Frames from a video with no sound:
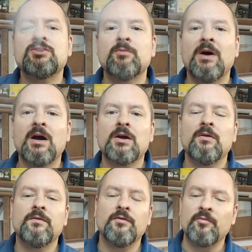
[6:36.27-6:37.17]

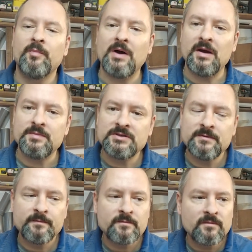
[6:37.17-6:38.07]
tobacco for
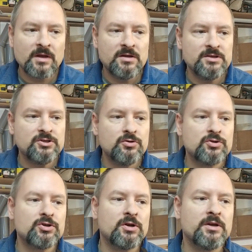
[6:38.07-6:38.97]
pipes is
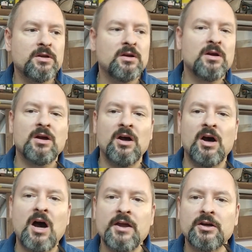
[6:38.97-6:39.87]
usually a
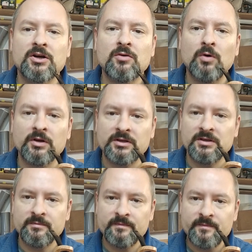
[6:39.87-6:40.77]
higher
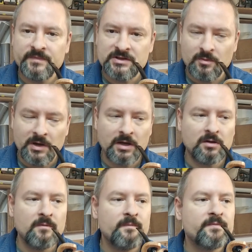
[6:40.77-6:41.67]
quality
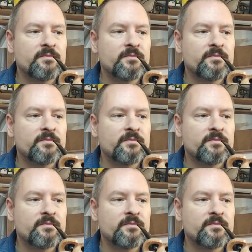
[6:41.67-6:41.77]
tobacco,